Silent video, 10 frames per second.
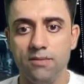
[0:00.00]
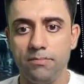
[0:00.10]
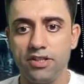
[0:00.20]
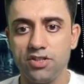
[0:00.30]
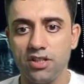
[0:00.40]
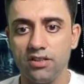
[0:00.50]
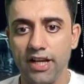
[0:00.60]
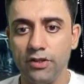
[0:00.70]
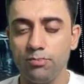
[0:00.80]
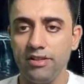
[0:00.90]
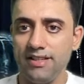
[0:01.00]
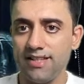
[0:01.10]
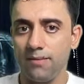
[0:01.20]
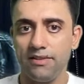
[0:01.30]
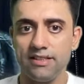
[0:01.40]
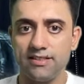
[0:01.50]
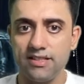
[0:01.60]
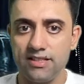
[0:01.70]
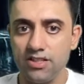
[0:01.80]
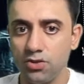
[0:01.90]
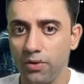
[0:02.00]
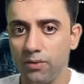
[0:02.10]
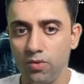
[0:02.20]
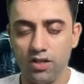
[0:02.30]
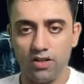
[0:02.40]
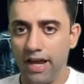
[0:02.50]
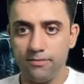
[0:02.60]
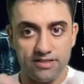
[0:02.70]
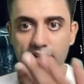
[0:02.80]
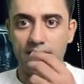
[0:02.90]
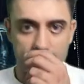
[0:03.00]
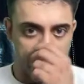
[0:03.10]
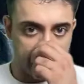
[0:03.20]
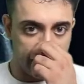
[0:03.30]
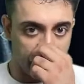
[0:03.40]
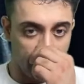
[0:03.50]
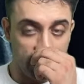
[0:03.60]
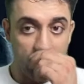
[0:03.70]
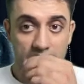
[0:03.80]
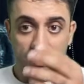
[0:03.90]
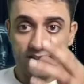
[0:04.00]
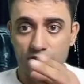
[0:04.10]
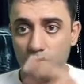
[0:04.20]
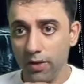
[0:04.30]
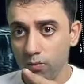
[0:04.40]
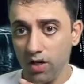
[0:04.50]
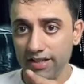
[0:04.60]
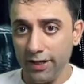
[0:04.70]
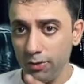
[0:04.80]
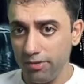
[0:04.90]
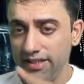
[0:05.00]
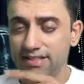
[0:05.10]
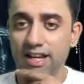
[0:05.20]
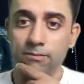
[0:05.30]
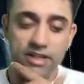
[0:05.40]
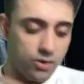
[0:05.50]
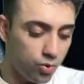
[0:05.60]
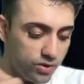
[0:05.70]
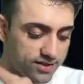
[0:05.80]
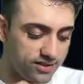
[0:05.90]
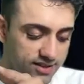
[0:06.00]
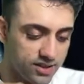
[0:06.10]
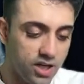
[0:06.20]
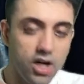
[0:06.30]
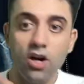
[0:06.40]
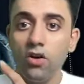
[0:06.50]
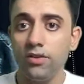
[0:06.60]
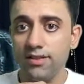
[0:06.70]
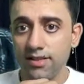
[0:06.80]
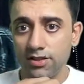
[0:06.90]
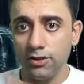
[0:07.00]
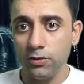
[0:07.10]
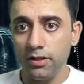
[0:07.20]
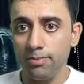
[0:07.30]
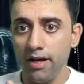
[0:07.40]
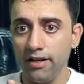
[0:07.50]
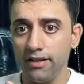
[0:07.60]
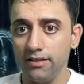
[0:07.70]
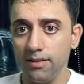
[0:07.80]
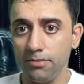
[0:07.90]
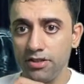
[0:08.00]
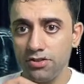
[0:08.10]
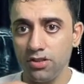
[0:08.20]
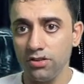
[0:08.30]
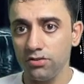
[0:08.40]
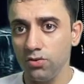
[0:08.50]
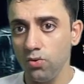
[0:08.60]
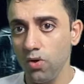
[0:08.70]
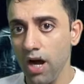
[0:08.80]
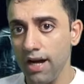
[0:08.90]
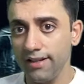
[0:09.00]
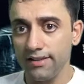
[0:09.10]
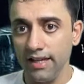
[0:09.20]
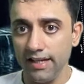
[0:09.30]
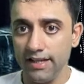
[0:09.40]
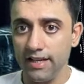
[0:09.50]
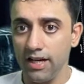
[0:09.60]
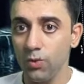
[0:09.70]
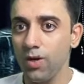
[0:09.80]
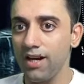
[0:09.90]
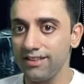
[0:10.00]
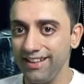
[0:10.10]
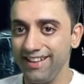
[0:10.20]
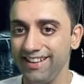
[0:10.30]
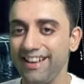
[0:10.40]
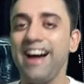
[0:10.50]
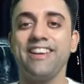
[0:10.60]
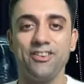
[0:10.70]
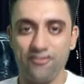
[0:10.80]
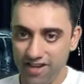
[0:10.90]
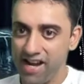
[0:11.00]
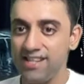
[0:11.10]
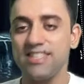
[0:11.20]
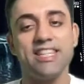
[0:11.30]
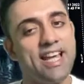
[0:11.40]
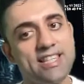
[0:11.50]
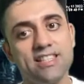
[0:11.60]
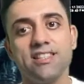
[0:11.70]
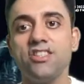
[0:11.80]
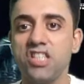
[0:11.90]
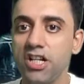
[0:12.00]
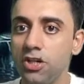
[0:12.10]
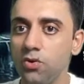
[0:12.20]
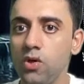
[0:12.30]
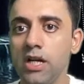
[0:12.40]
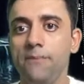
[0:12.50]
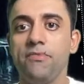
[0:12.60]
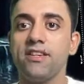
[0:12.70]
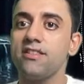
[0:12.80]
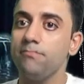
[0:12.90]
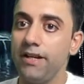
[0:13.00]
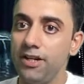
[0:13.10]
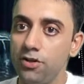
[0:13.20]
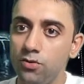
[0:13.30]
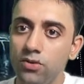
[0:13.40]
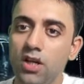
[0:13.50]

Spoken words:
picture. Can you please tell me this CT showing what, or MC? Hi, this is CT1. This is showing what? Can you please tell me who is this? Who is this cutie pie in the picture? Who are they? Who are they? Are your friends? Yes, this is Chintu. This is Mintu.